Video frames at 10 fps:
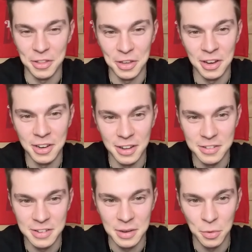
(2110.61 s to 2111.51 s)
the Young
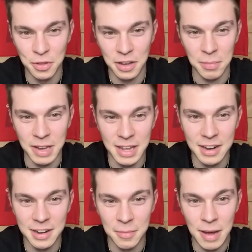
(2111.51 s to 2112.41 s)
Guns team with like
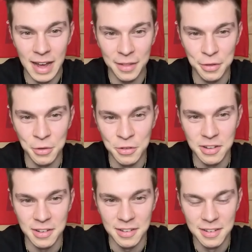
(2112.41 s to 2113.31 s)
McKinnon and Matthews
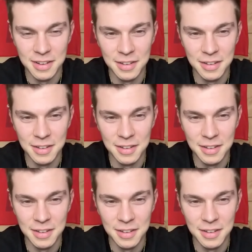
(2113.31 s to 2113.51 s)
and